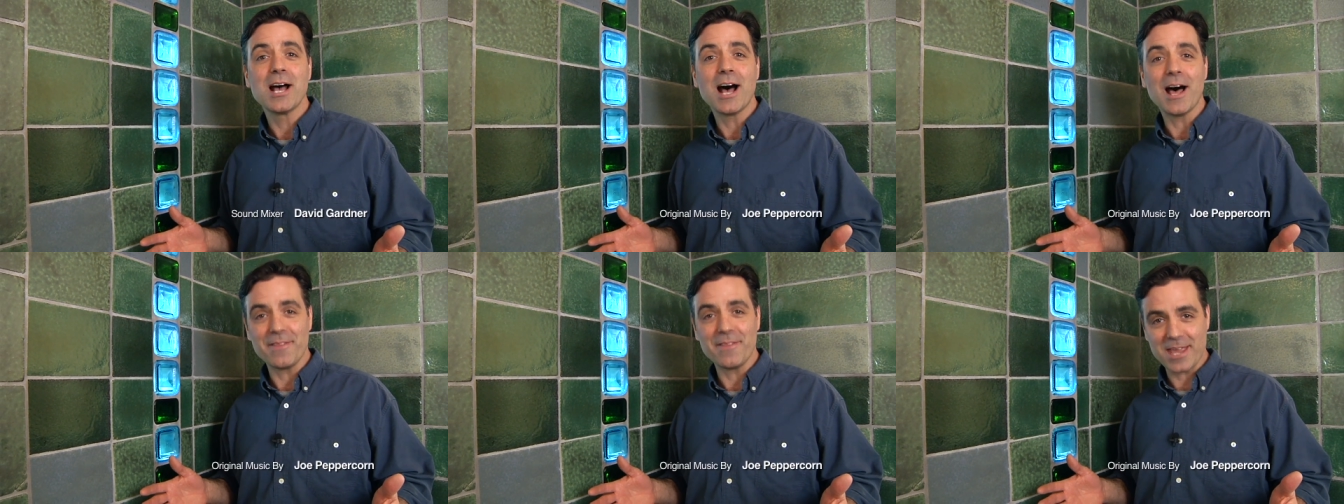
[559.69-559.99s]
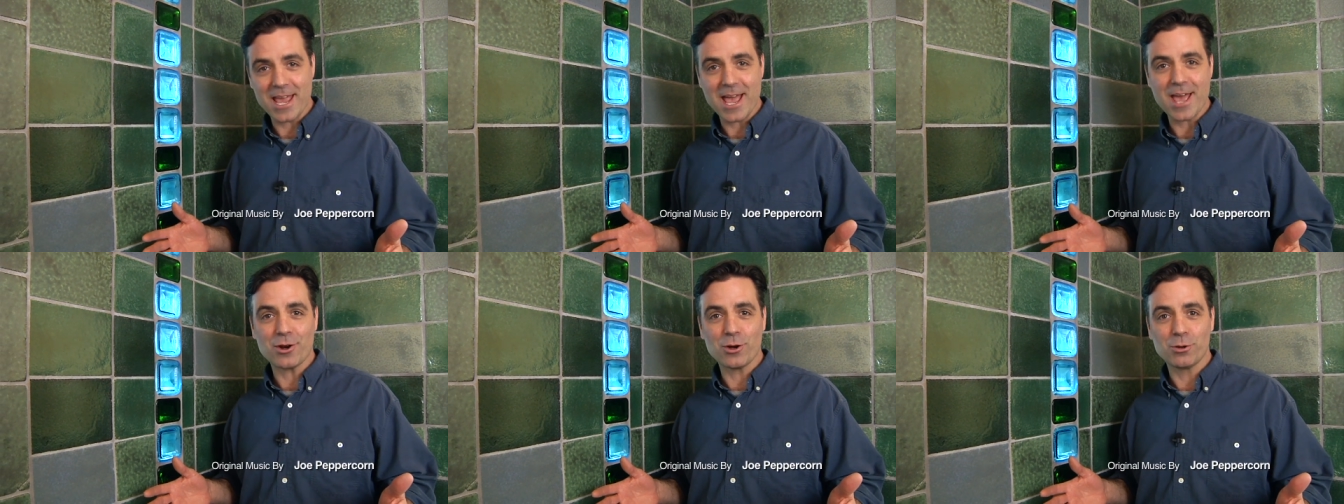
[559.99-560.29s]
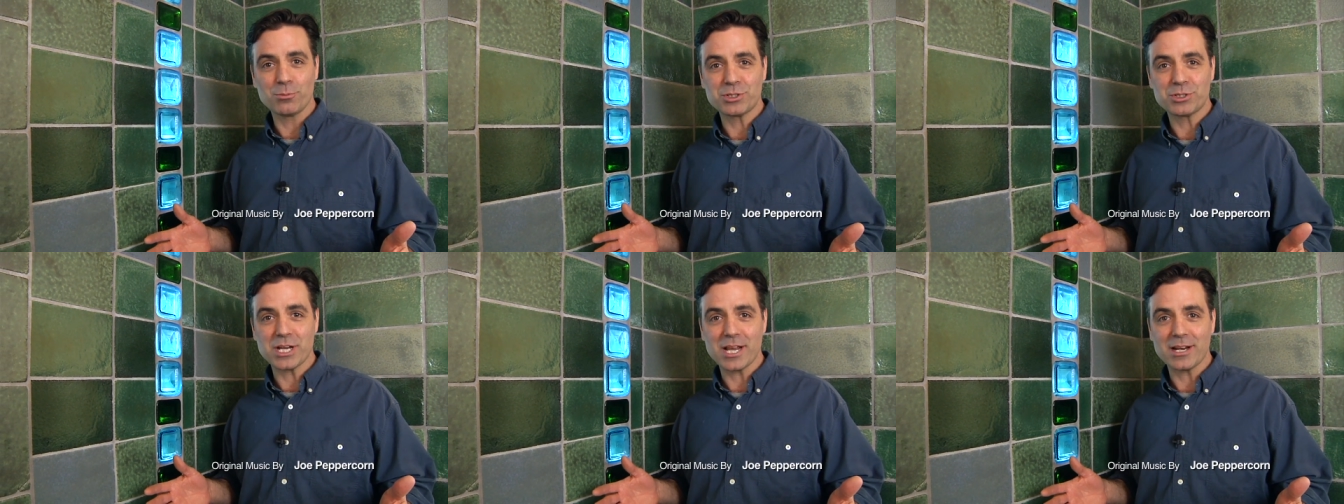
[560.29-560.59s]
on the
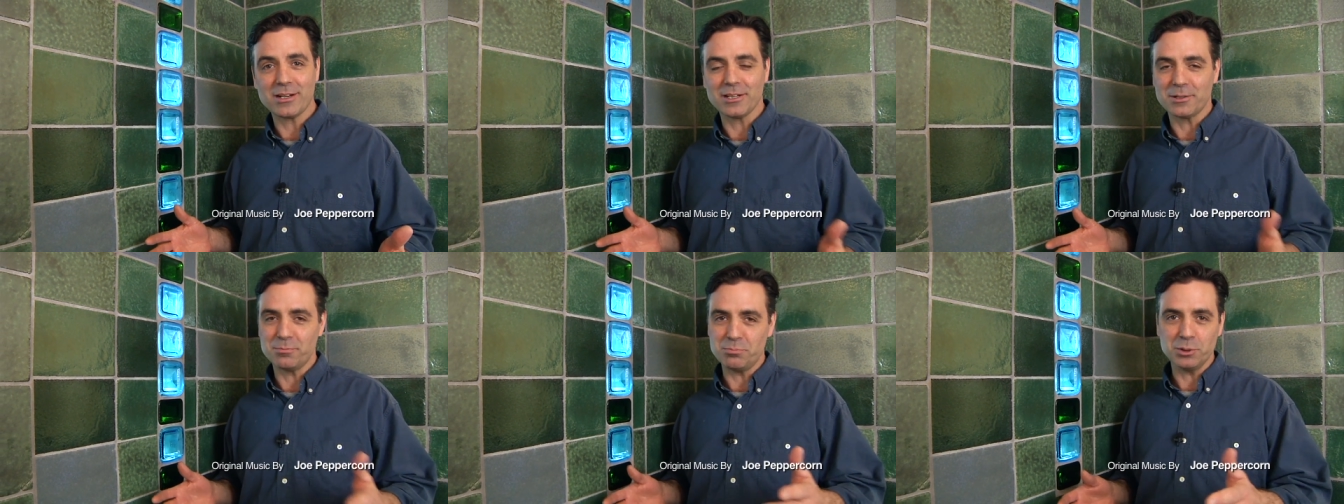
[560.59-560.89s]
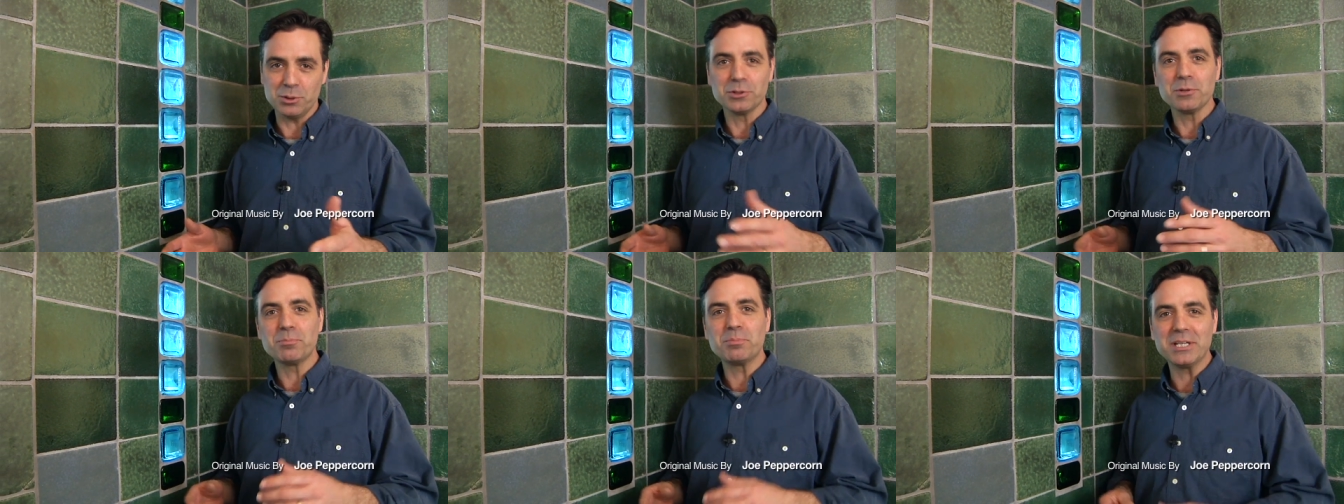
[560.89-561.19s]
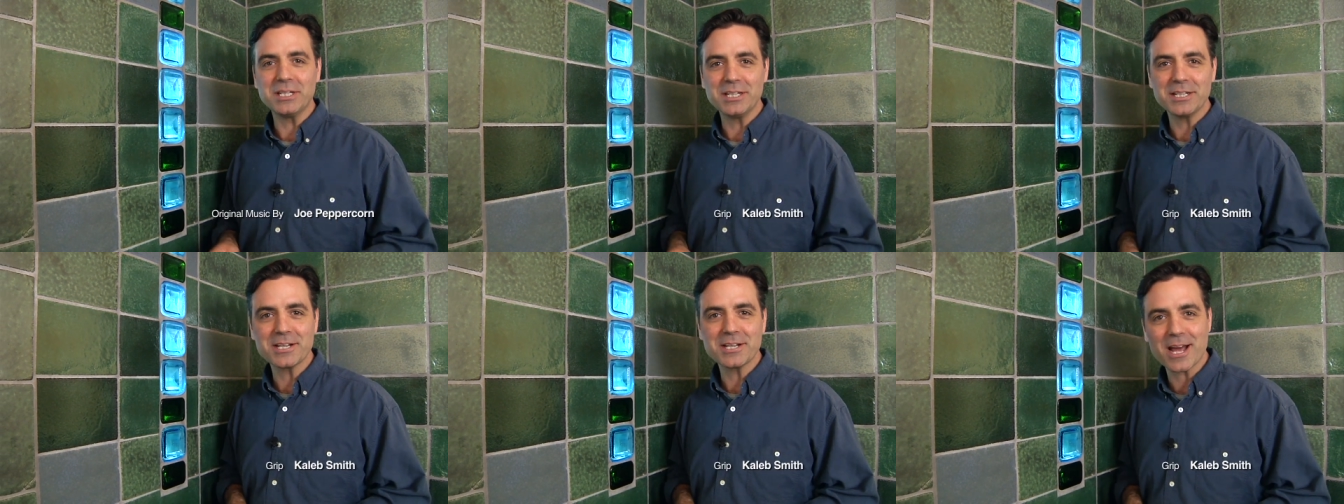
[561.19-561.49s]
at-home channel at
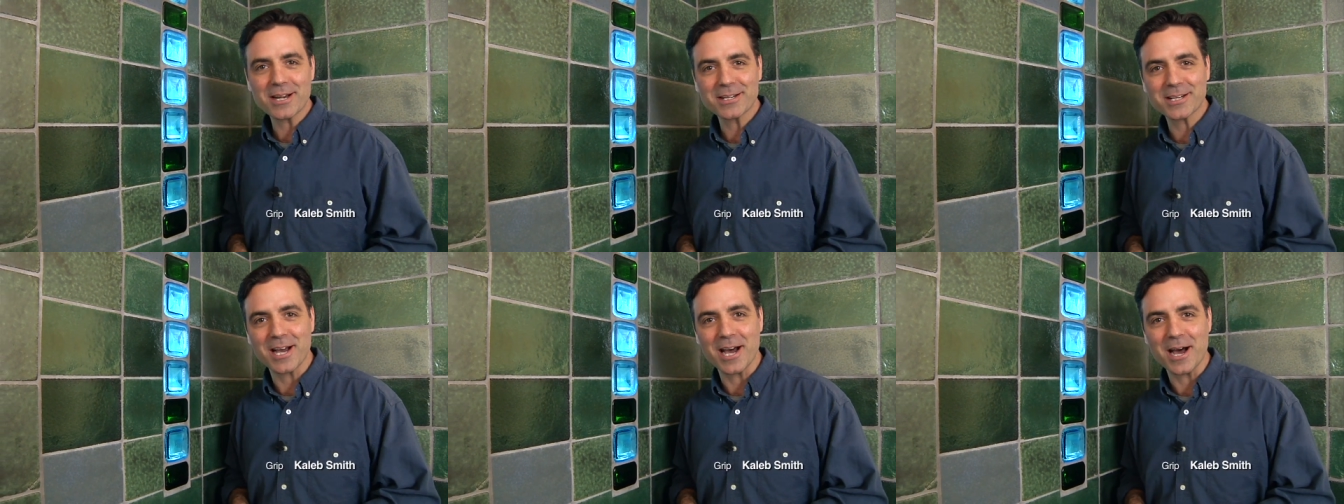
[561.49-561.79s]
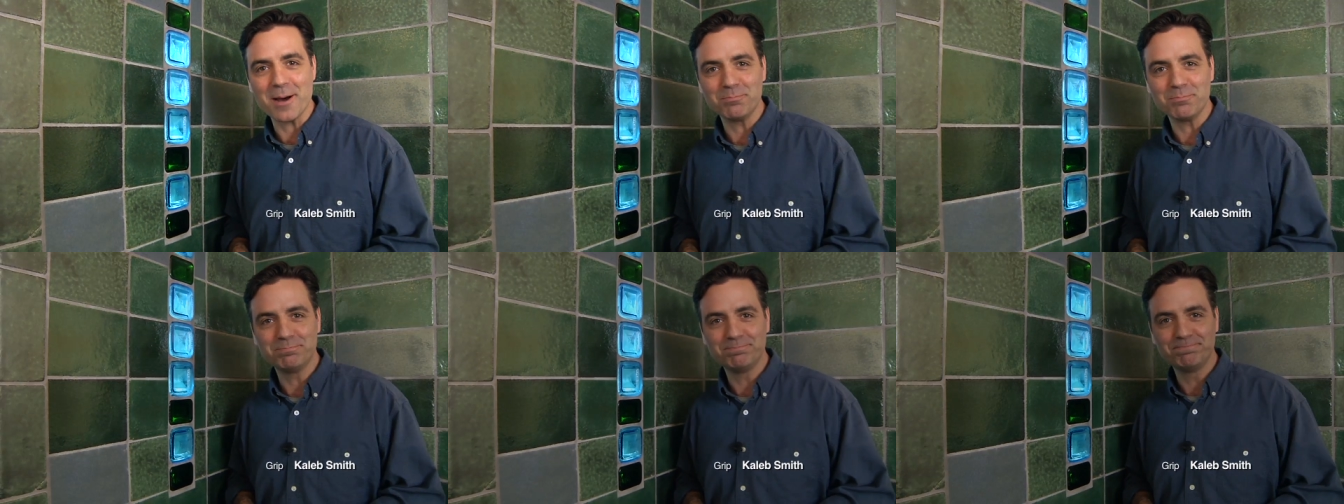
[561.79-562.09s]
Buildipedia.com.